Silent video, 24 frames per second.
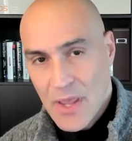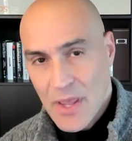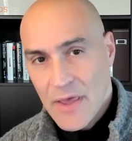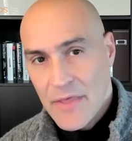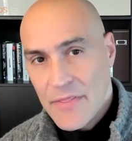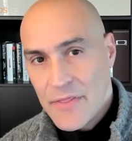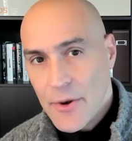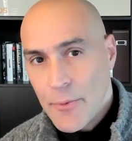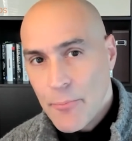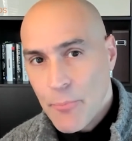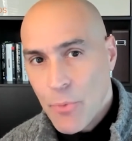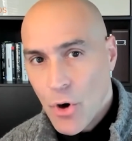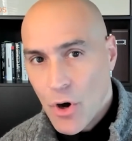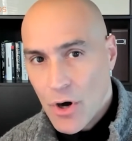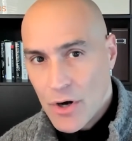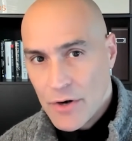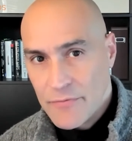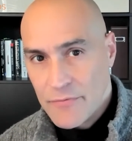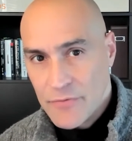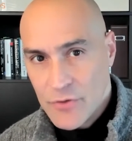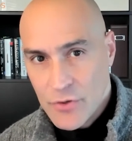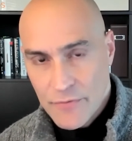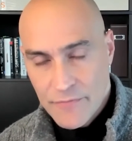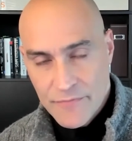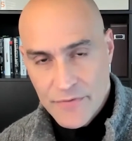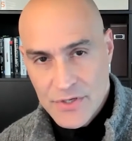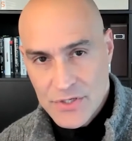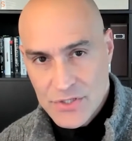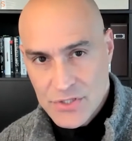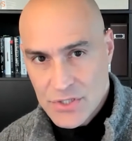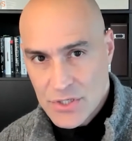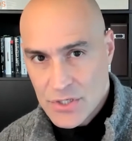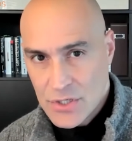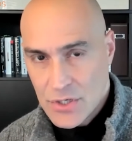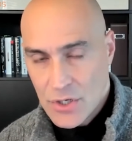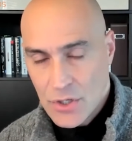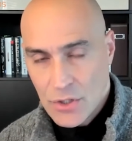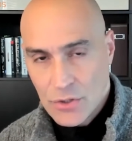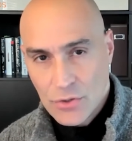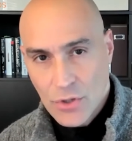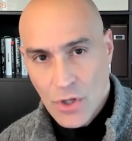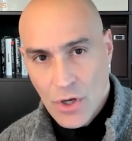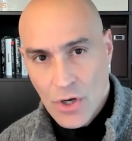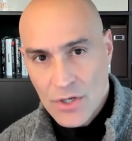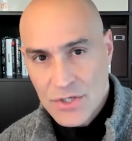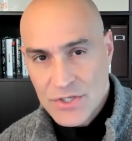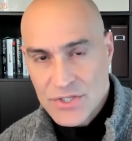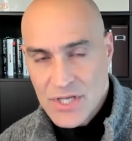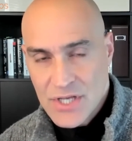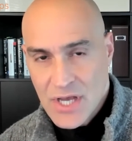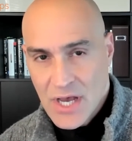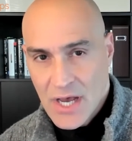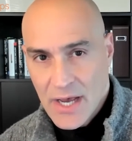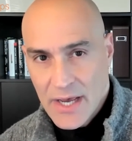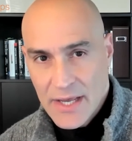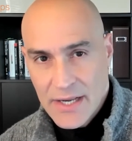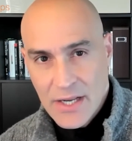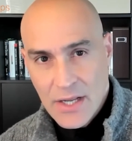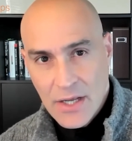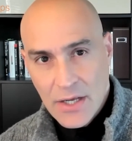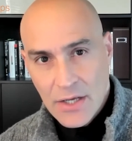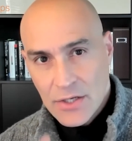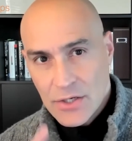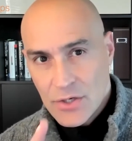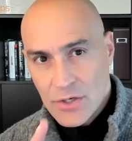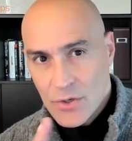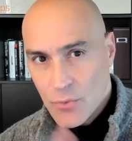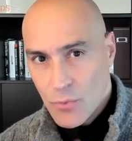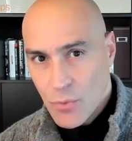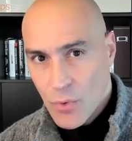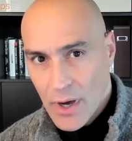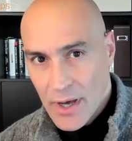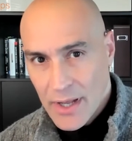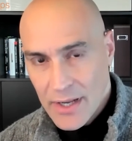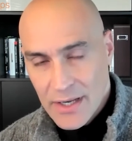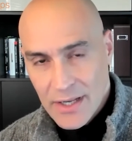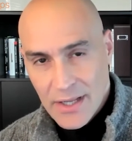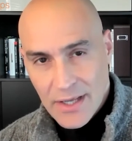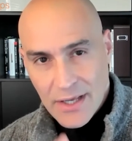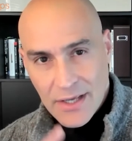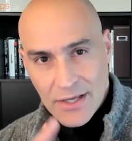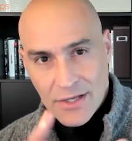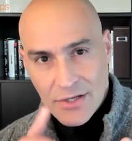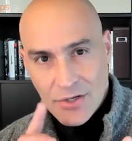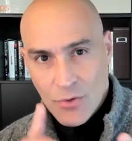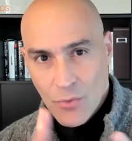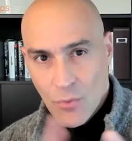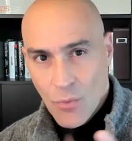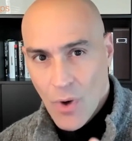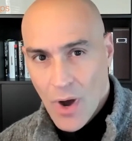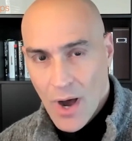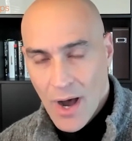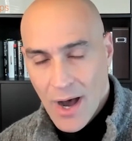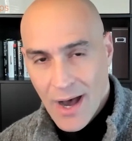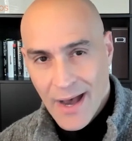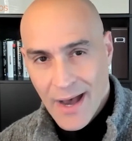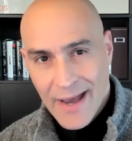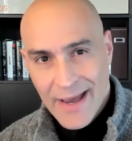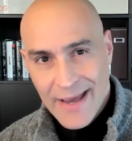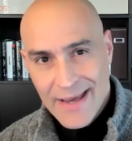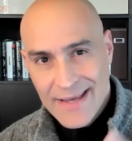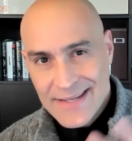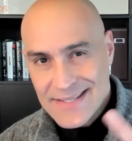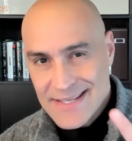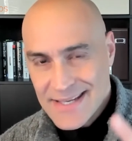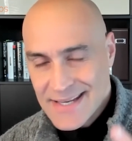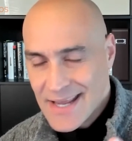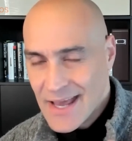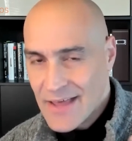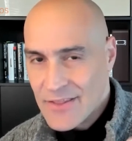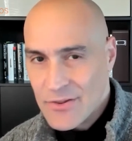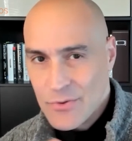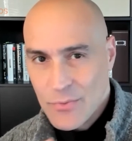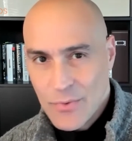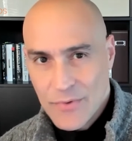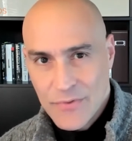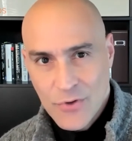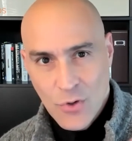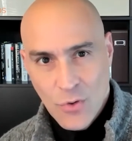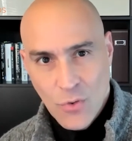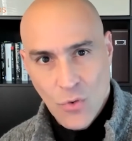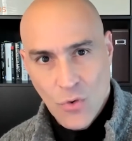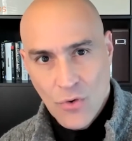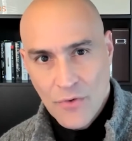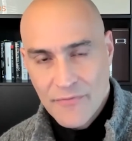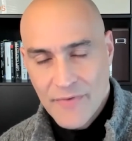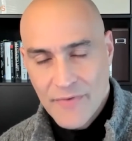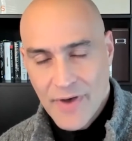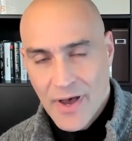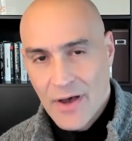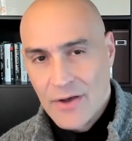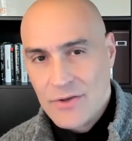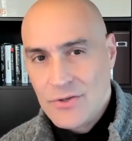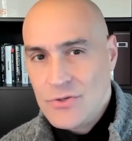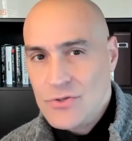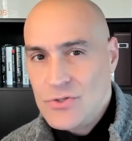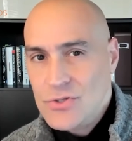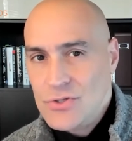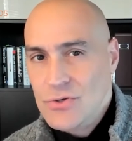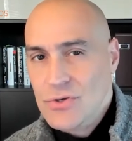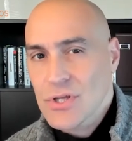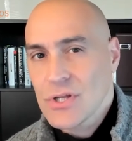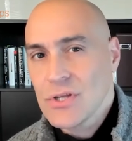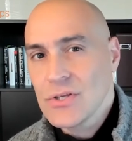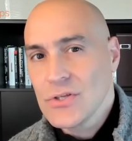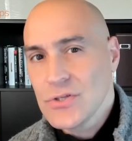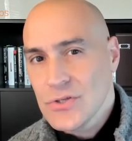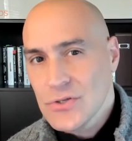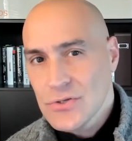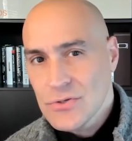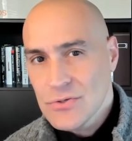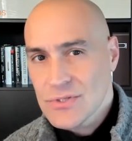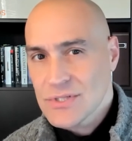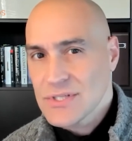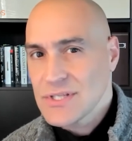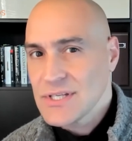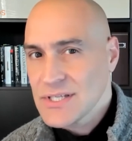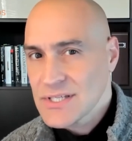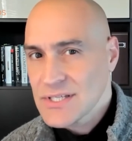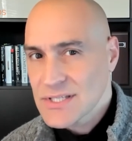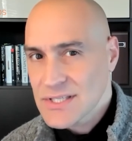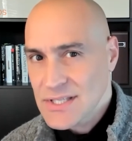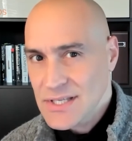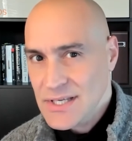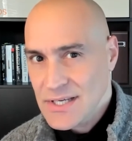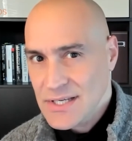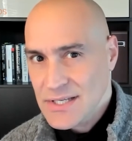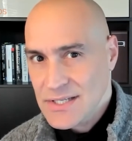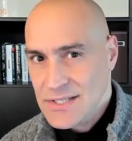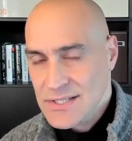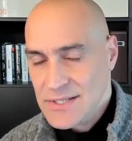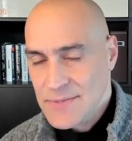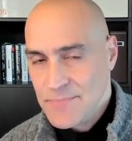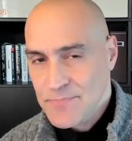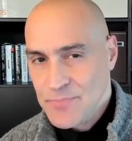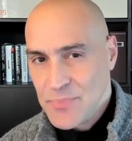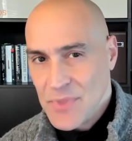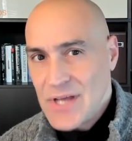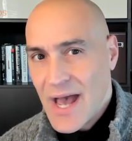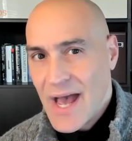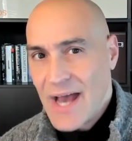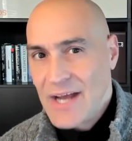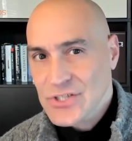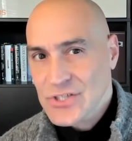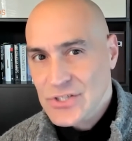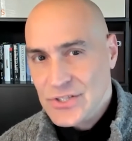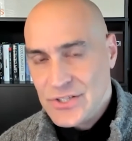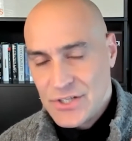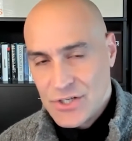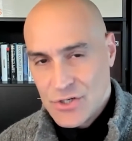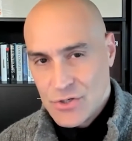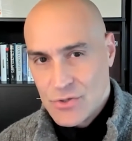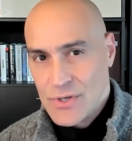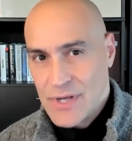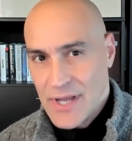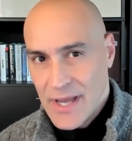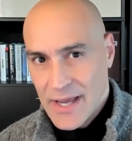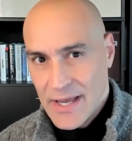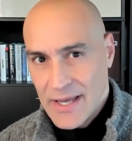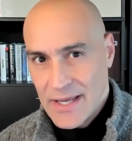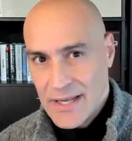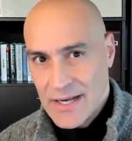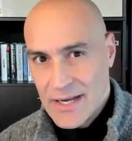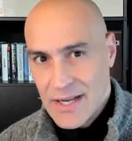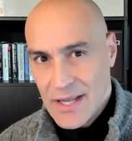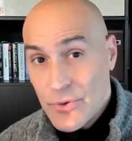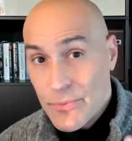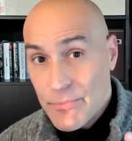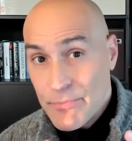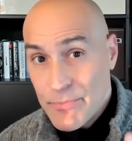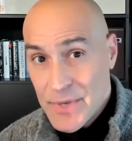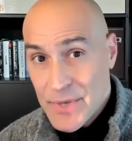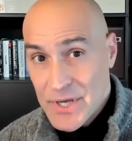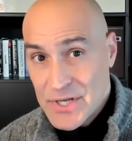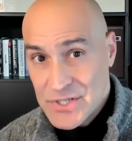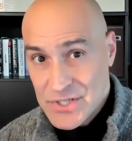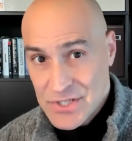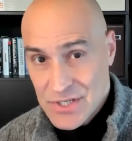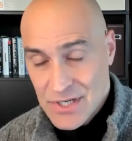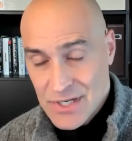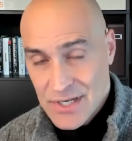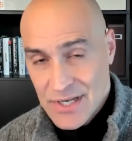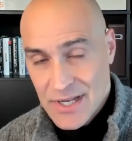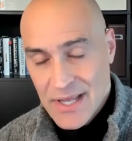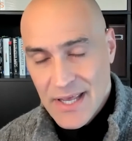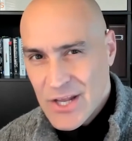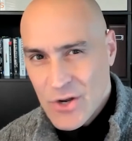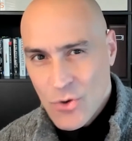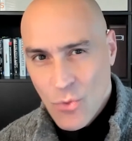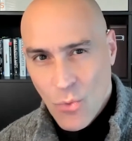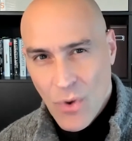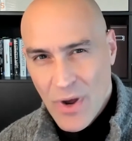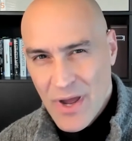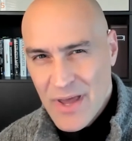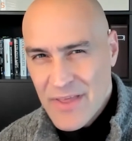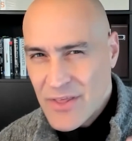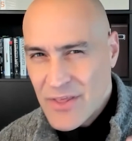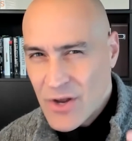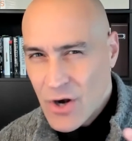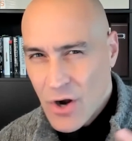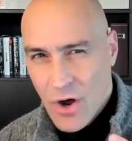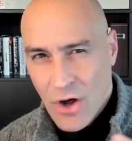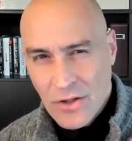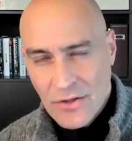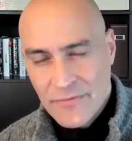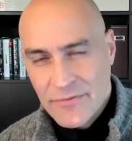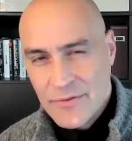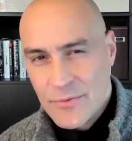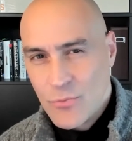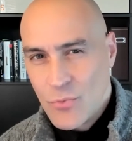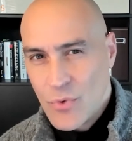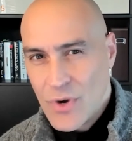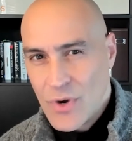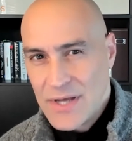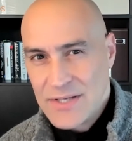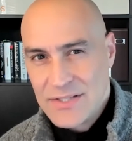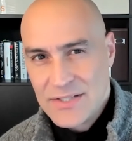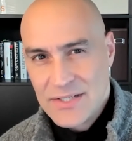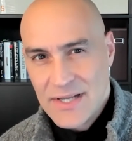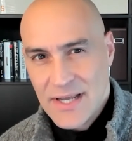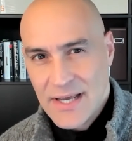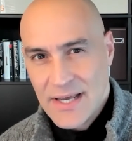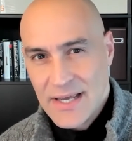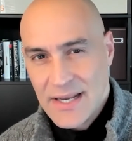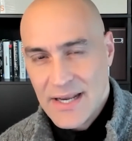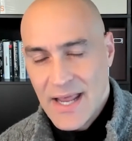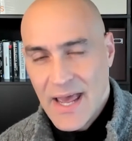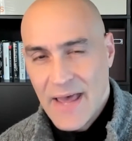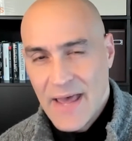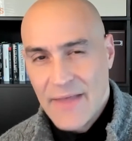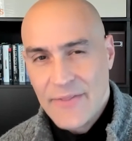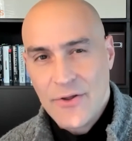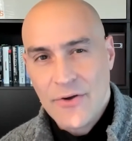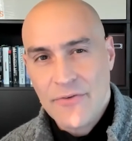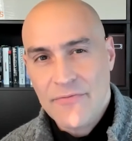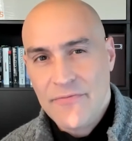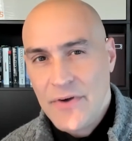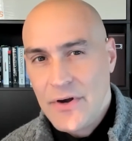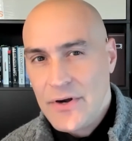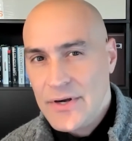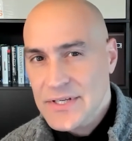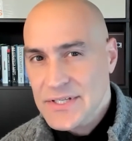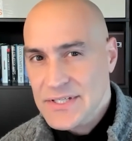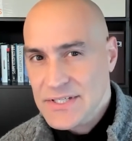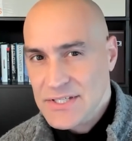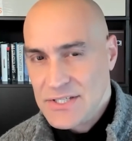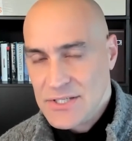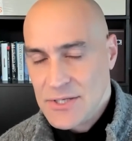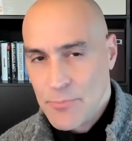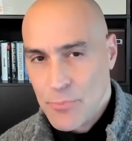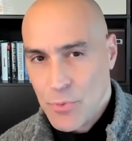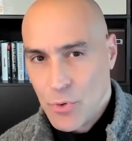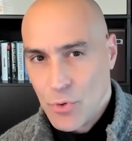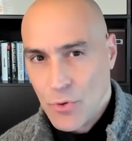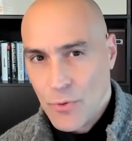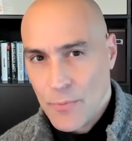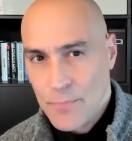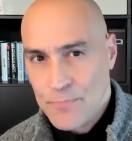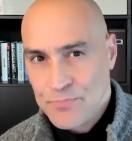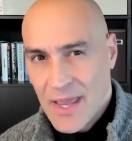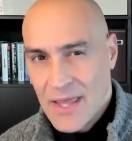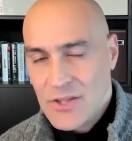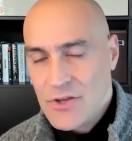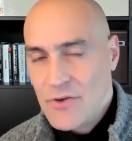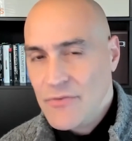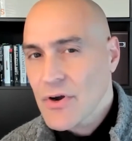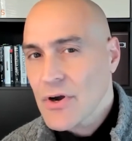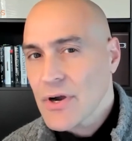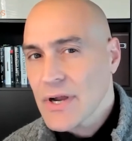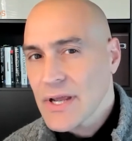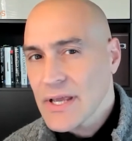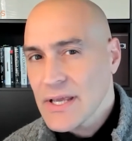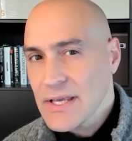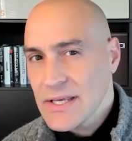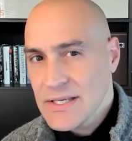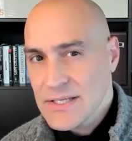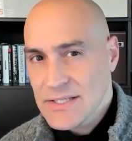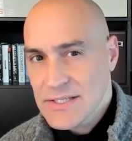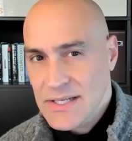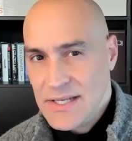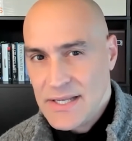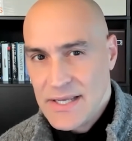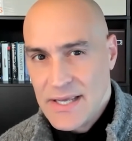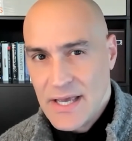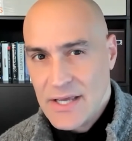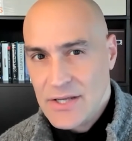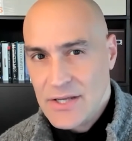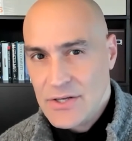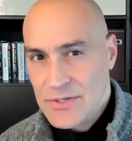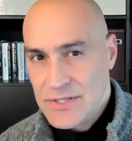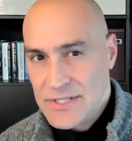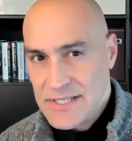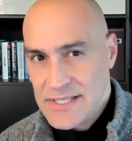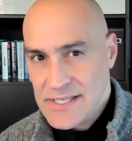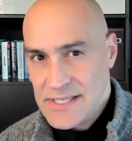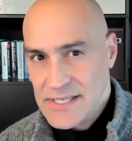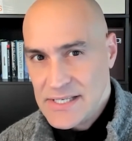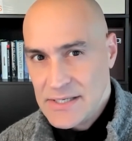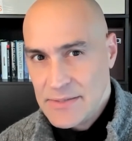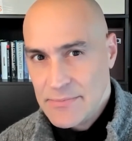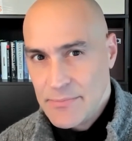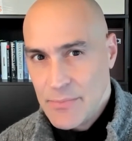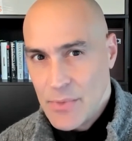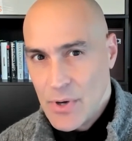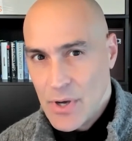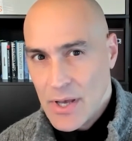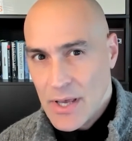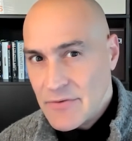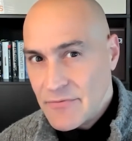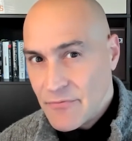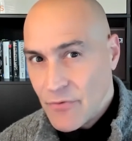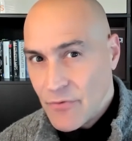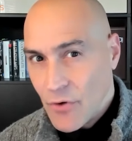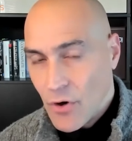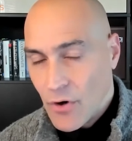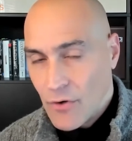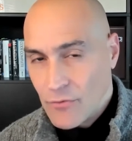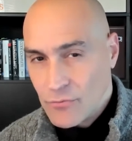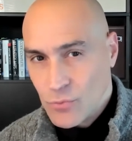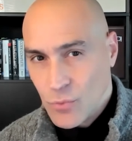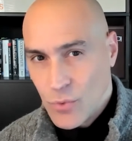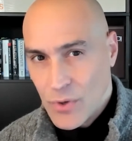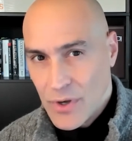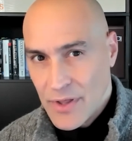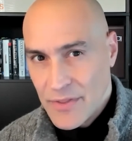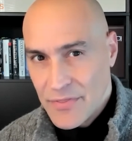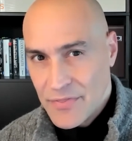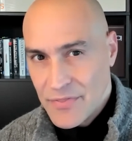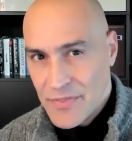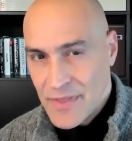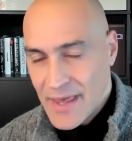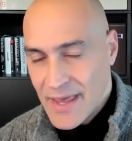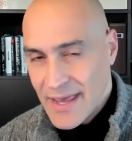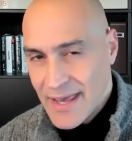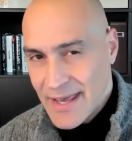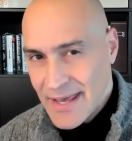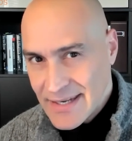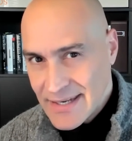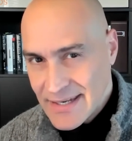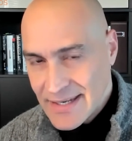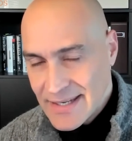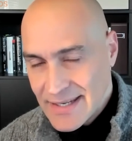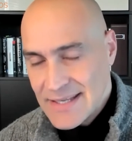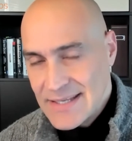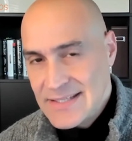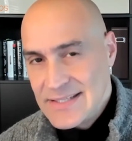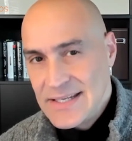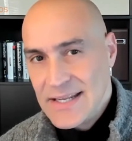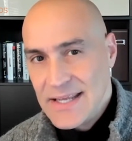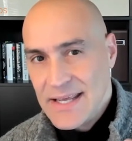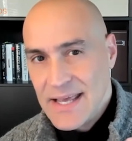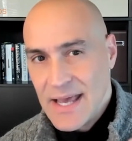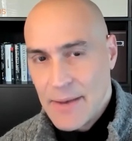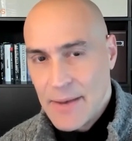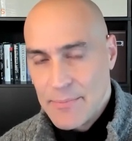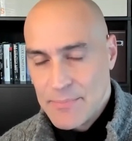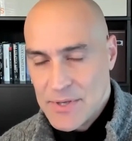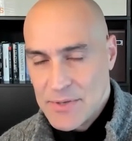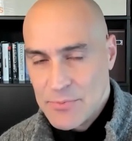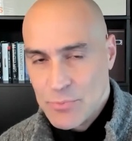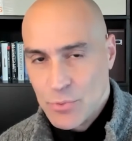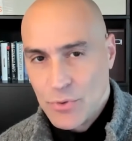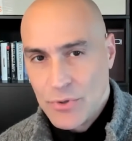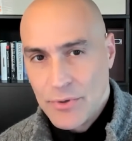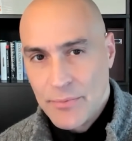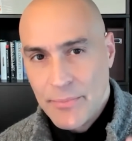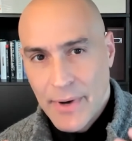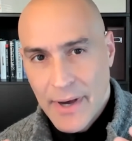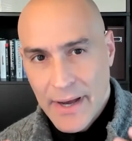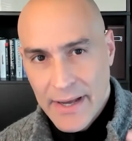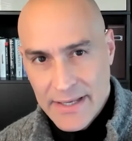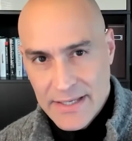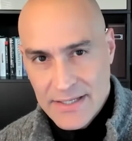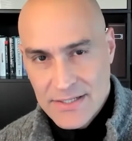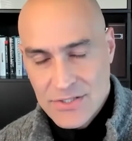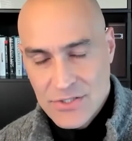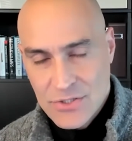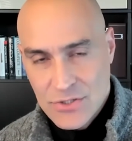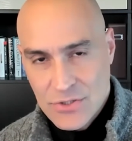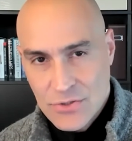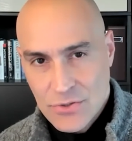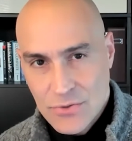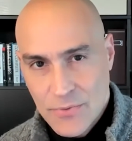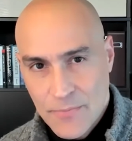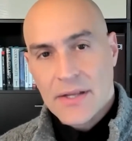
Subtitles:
They're part of your vision alongside your what, your why, and together with your core values, you can use these things to actually create your mission in a way that all of them resonate, and they're very simple, and they're very easy to get your team involved with and easy to get people to buy into.